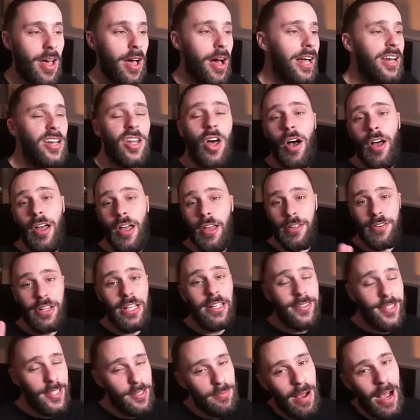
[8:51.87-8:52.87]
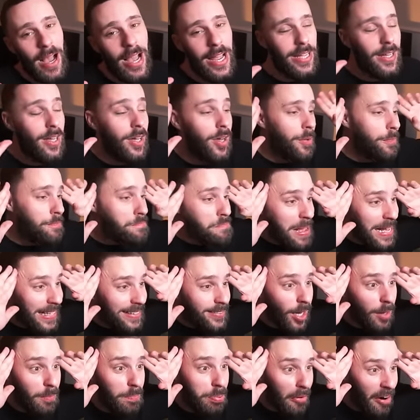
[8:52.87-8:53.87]
Uh, look, this is my
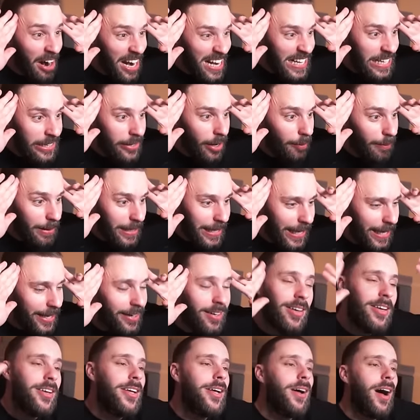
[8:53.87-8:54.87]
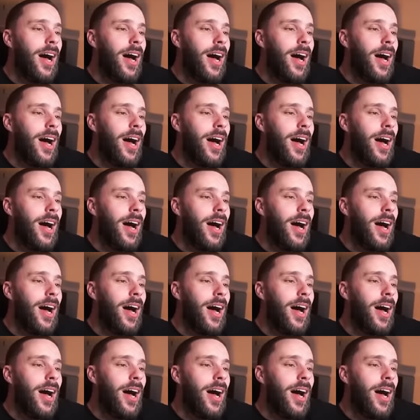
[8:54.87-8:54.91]
meta brain coming in.